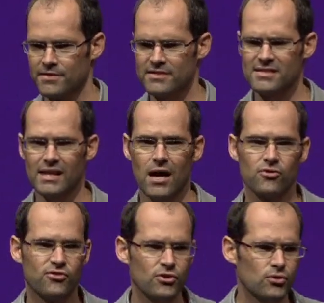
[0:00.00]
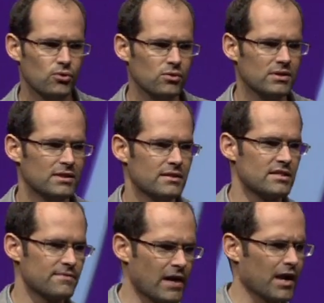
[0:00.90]
This allows you,
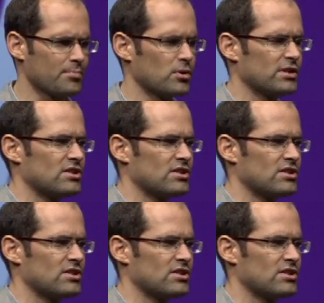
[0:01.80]
the developer,